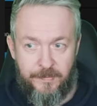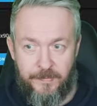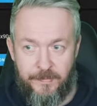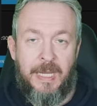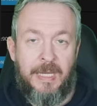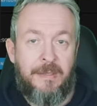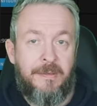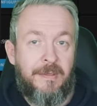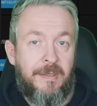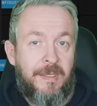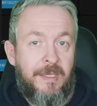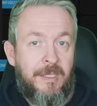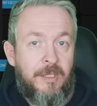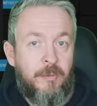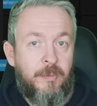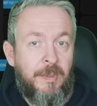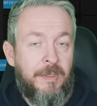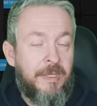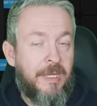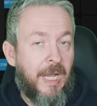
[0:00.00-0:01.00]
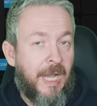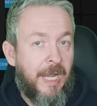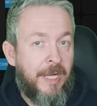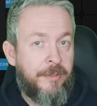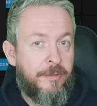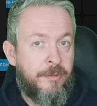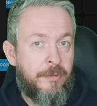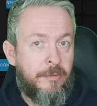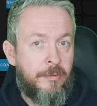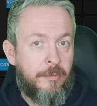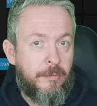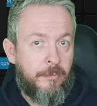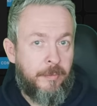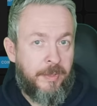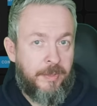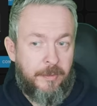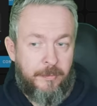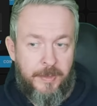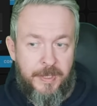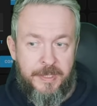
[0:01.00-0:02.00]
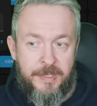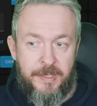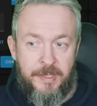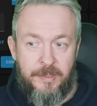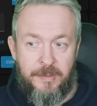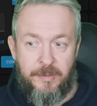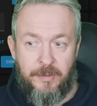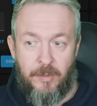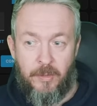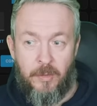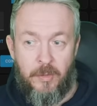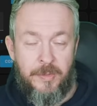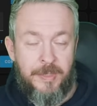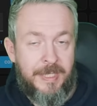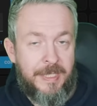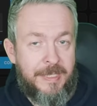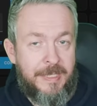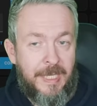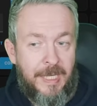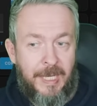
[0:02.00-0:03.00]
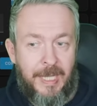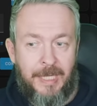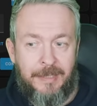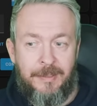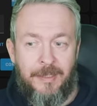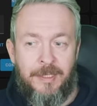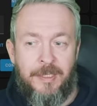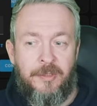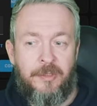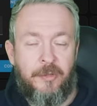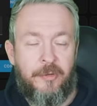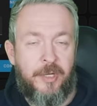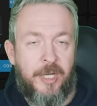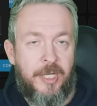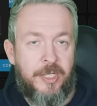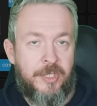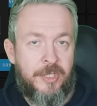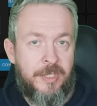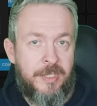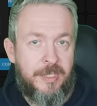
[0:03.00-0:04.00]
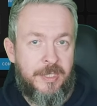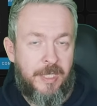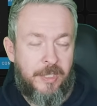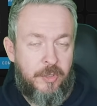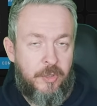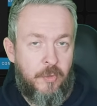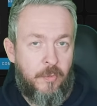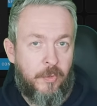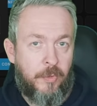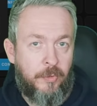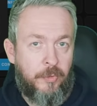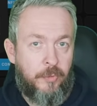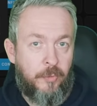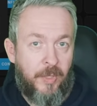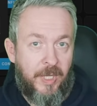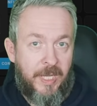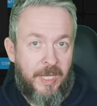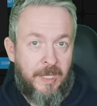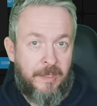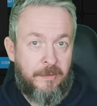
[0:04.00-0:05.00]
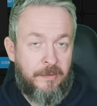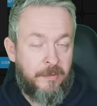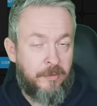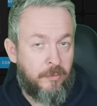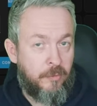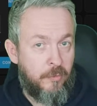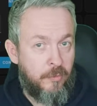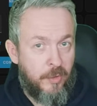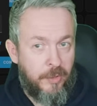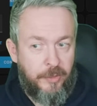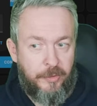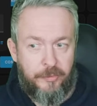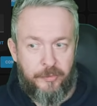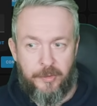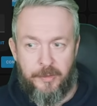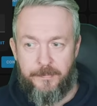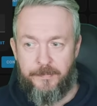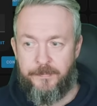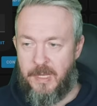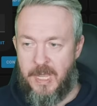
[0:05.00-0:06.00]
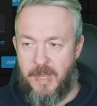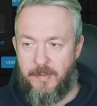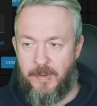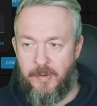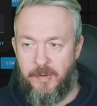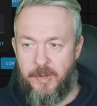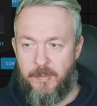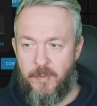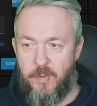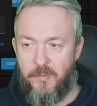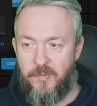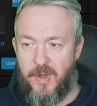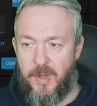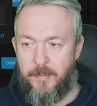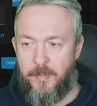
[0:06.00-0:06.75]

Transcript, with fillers: and it will guide you with the wizard on selecting integrations that you want to add to monitor. I will remove